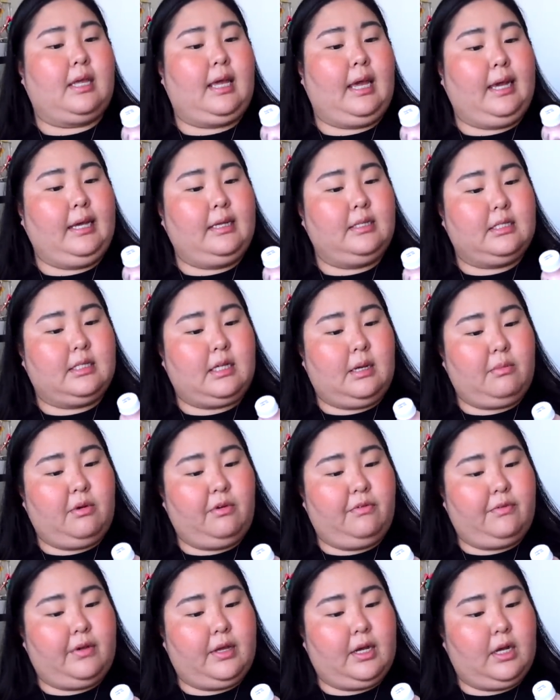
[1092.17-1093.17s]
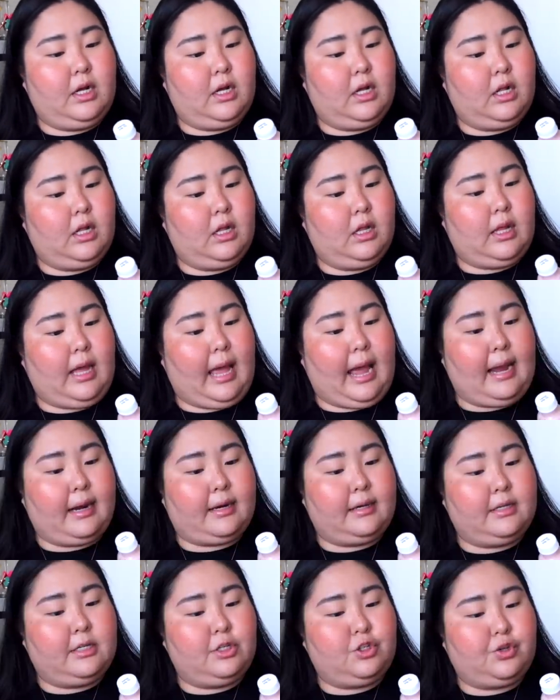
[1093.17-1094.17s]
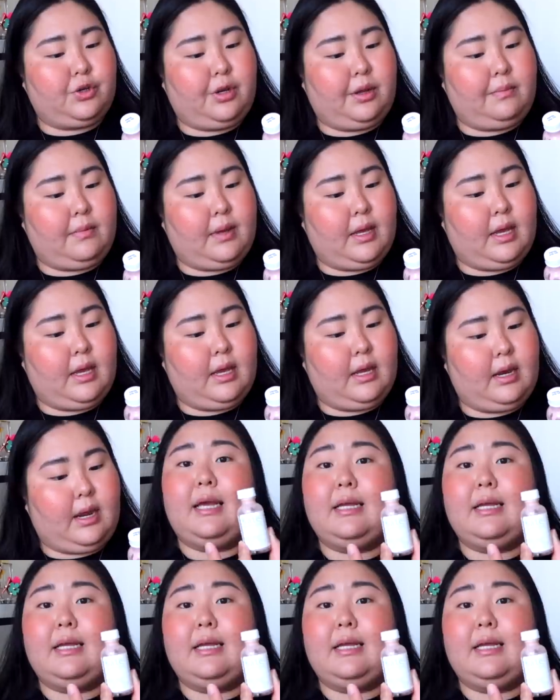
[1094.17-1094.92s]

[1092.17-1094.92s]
Kate Somerville acne treatment.